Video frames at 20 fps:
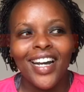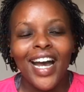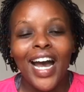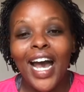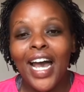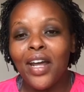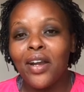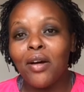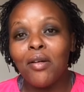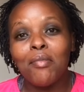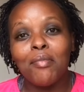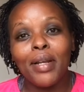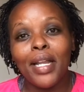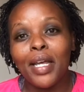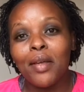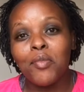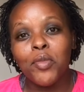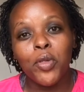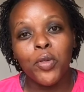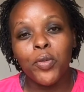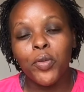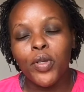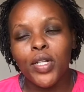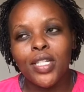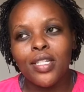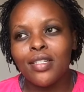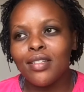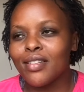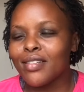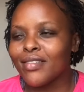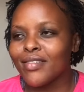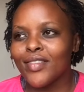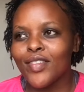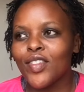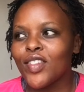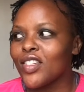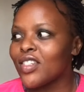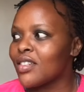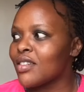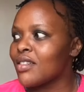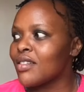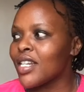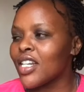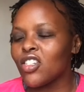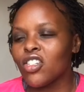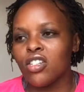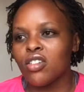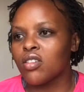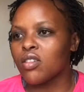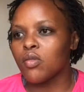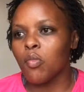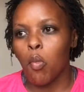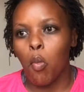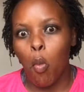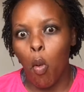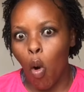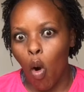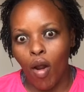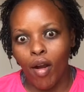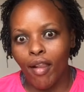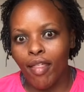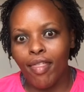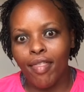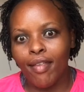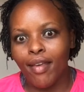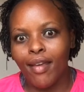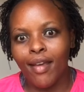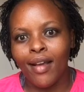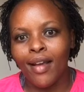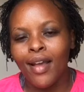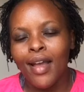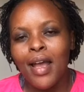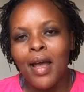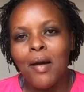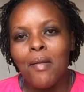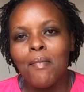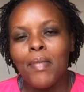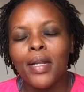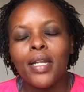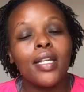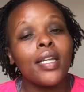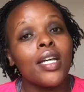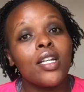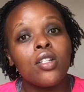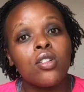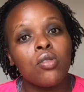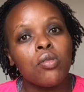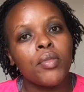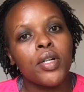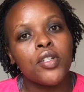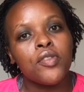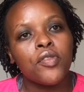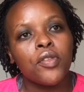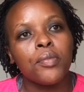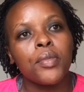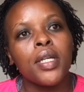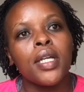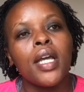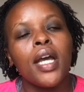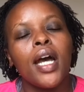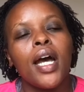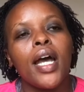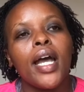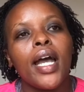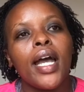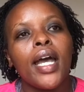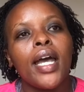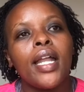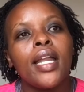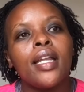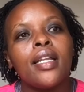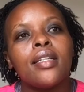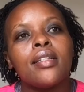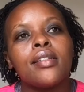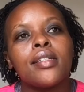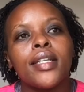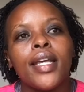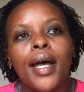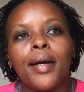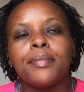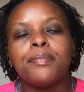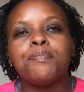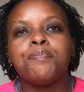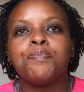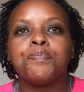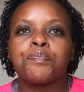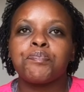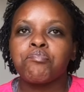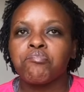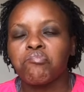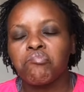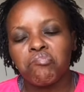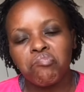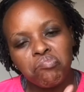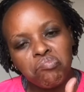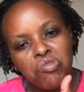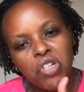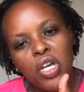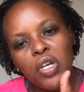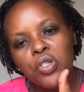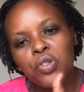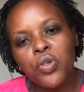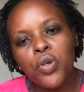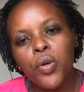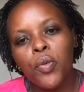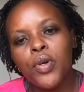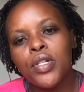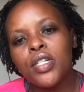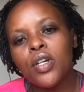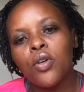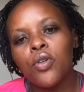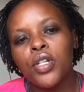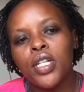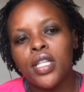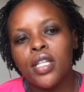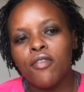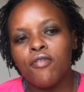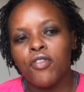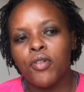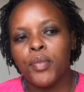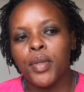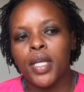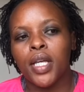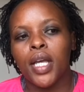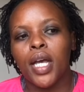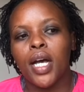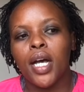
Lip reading: I don't blame you. It's such a small thing, but it does so much for me. And yeah, so it was a good thing for me.